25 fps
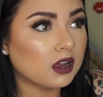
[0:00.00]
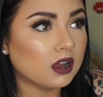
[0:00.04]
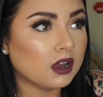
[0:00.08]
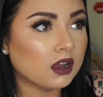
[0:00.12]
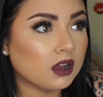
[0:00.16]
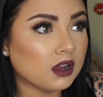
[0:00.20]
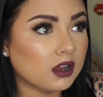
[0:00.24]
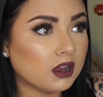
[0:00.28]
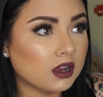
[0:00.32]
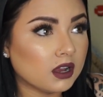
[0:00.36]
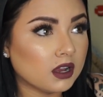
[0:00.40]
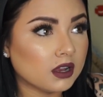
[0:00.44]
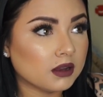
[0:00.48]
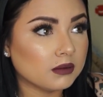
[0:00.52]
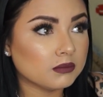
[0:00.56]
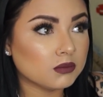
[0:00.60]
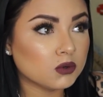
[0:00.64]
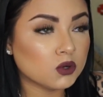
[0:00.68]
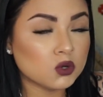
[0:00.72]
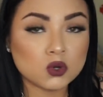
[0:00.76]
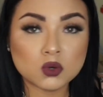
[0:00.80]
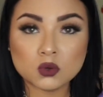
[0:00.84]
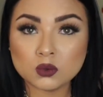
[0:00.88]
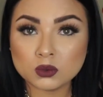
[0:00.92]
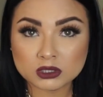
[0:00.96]
um,
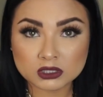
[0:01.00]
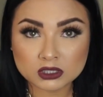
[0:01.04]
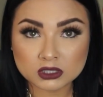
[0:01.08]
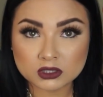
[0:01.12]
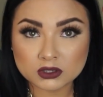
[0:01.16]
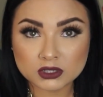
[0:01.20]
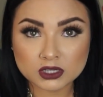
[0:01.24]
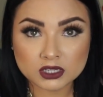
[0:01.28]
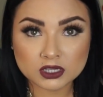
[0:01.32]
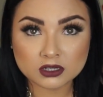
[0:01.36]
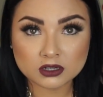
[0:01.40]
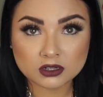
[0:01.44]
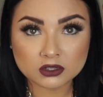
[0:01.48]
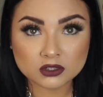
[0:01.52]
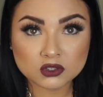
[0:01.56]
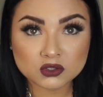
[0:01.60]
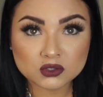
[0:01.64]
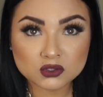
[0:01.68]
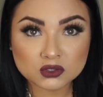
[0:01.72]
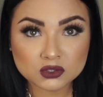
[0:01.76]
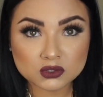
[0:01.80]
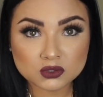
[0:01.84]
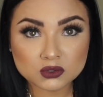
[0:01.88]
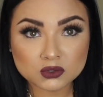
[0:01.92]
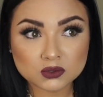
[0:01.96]
who was looking on
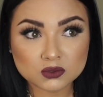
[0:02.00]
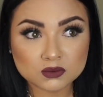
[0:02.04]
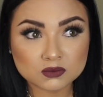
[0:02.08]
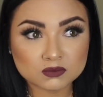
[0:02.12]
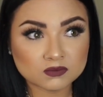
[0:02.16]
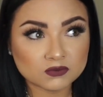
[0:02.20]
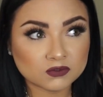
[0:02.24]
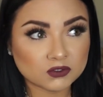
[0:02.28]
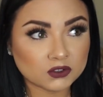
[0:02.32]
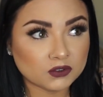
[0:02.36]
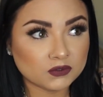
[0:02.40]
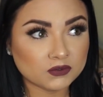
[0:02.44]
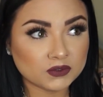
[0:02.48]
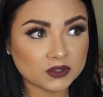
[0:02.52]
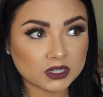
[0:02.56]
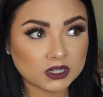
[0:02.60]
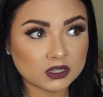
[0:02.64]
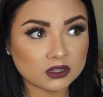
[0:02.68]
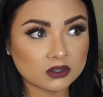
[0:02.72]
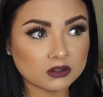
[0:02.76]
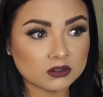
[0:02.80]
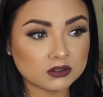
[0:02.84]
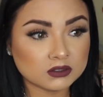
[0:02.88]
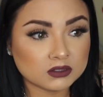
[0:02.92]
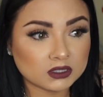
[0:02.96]
YouTube for
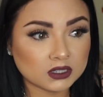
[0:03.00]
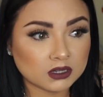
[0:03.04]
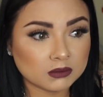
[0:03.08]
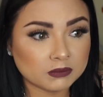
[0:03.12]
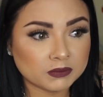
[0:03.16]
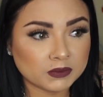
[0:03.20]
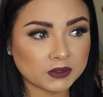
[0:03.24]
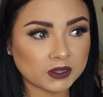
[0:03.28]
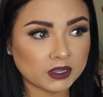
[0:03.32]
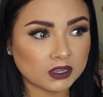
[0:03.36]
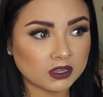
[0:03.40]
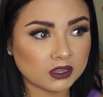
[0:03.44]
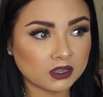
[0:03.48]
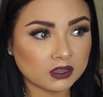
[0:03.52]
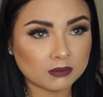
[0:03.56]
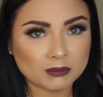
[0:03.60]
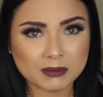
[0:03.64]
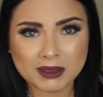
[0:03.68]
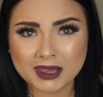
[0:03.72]
videos and I'm thinking,